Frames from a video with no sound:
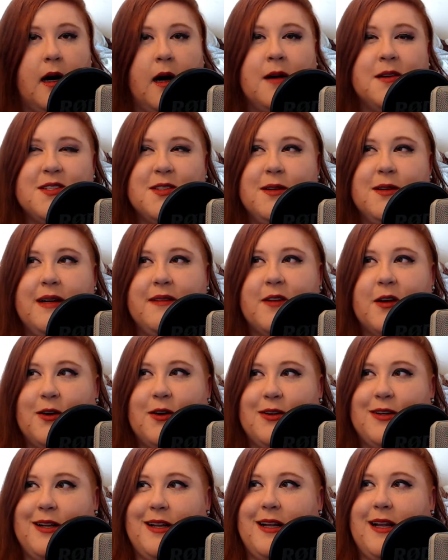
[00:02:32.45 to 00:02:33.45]
Also, I've
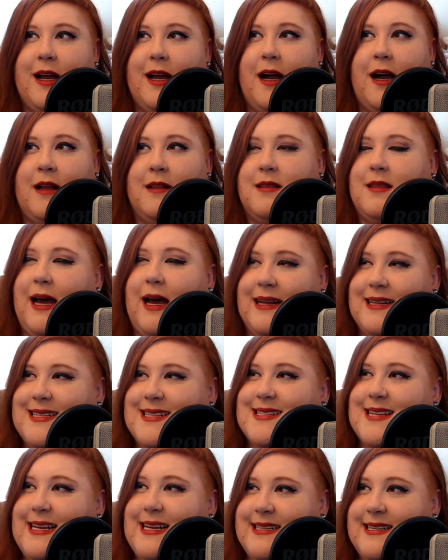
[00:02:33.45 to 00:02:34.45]
heard a lot of
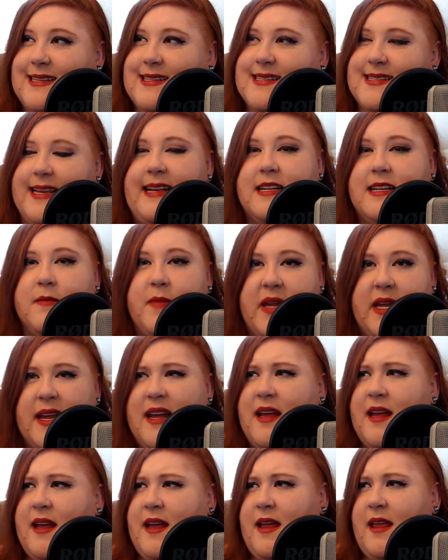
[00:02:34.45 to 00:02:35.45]
psychics say to me,
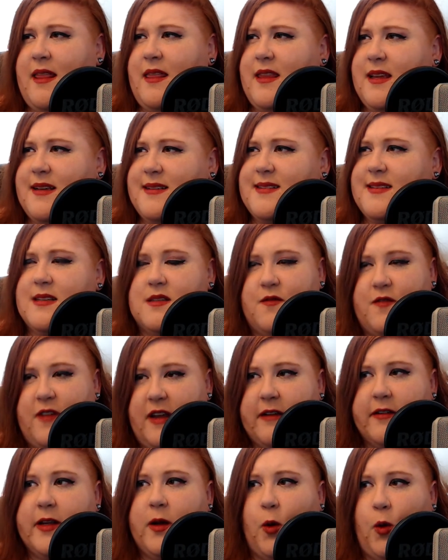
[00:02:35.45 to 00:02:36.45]
"This is
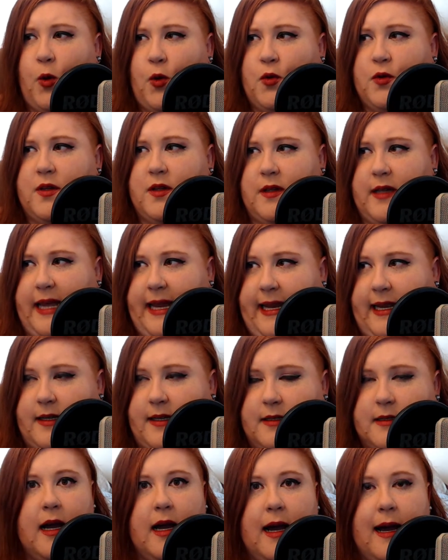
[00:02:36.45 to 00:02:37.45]
very old
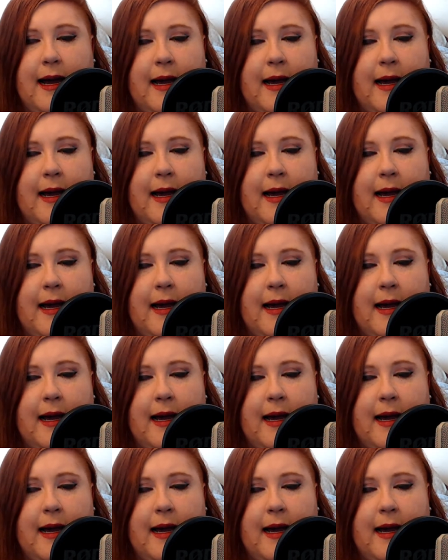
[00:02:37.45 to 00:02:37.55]
land."